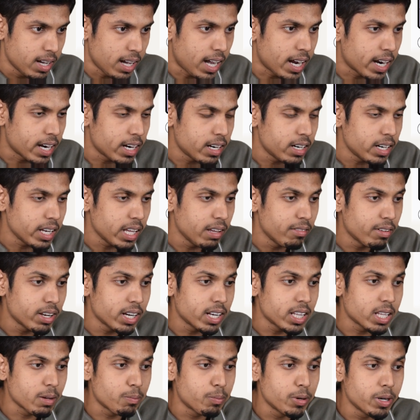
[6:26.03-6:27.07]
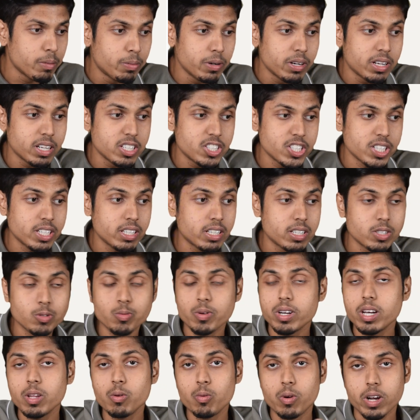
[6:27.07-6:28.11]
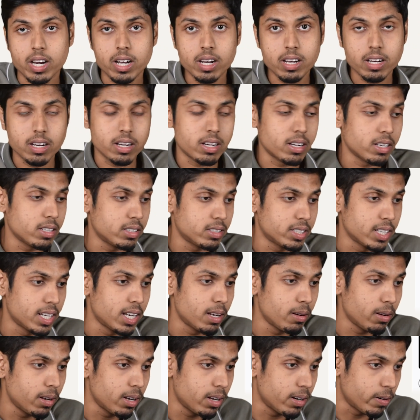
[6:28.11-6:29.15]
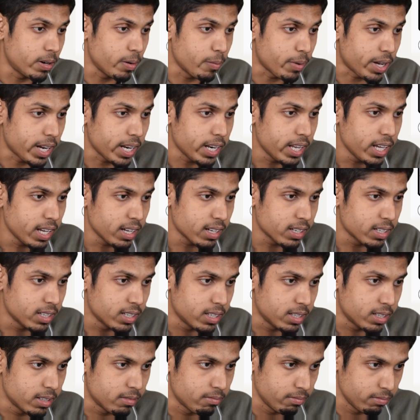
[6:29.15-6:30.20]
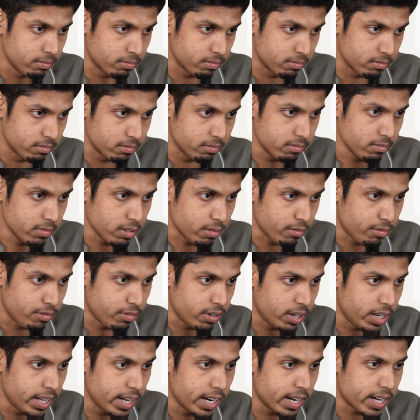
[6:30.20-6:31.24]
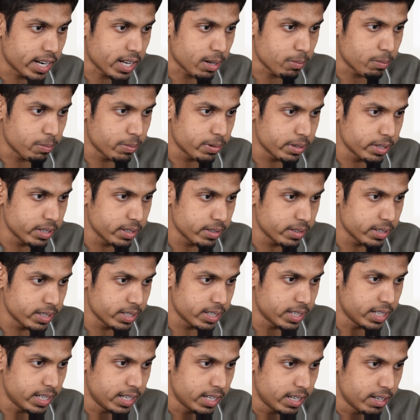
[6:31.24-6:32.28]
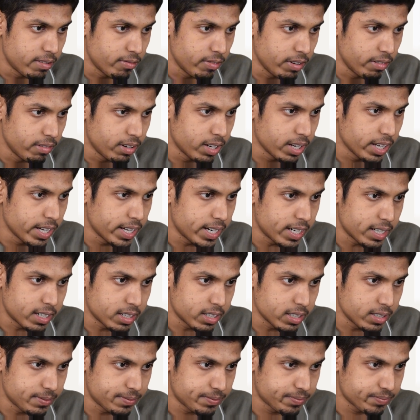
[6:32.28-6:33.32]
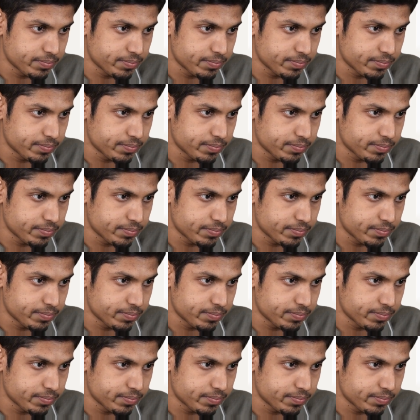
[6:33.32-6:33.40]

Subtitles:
And even in the purple region, there is only one cell remaining. Filling it up, we will get